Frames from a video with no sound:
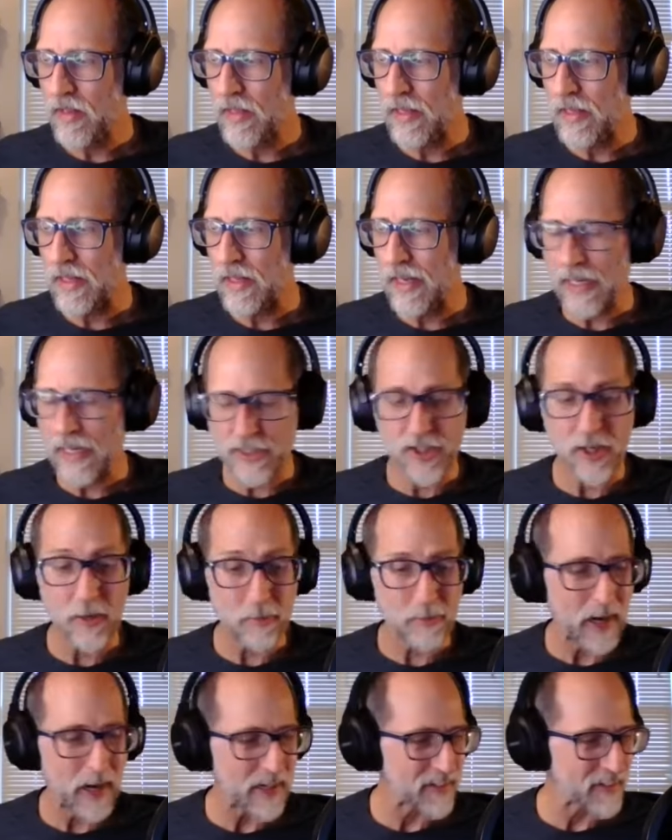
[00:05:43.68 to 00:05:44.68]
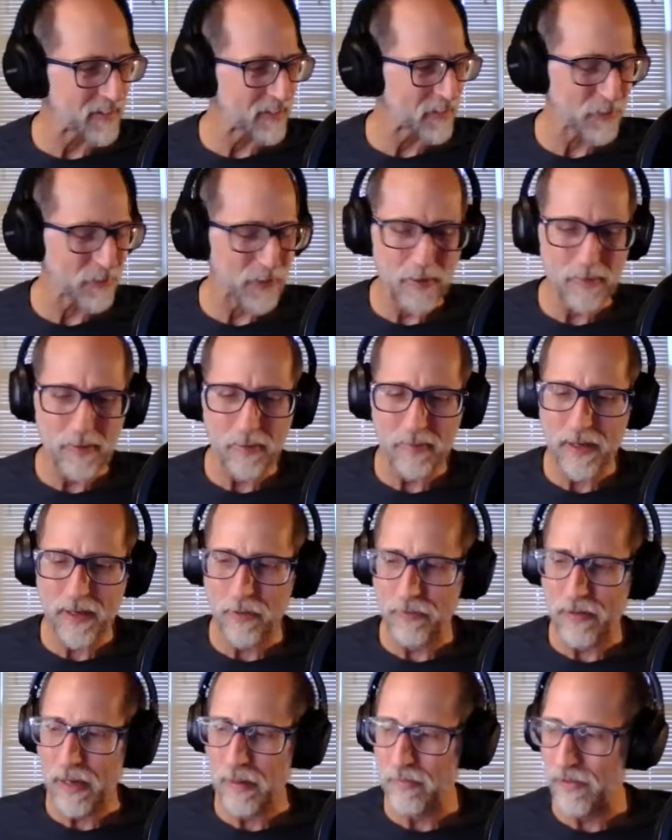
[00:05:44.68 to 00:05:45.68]
I should have practiced this. I'm kind
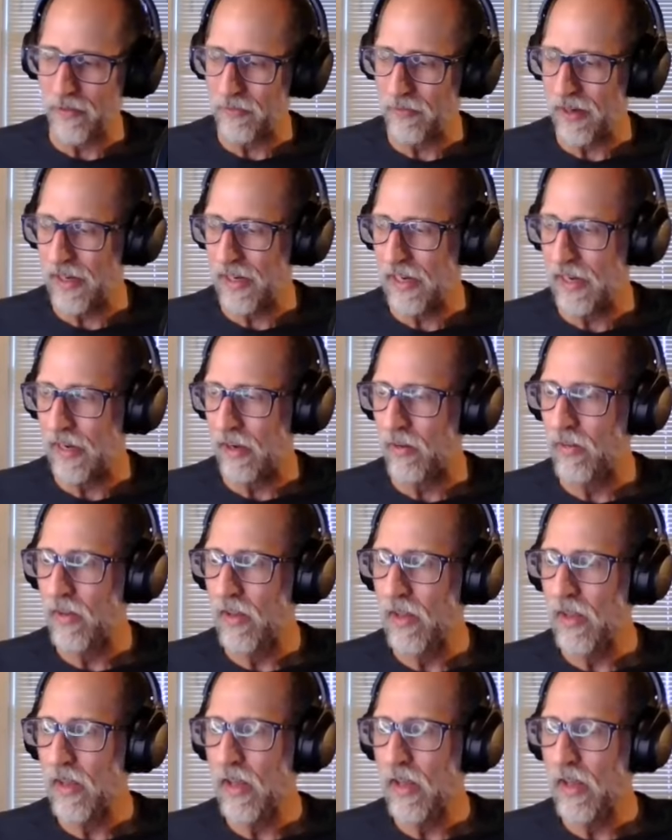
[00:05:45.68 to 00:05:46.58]
of rambling right now.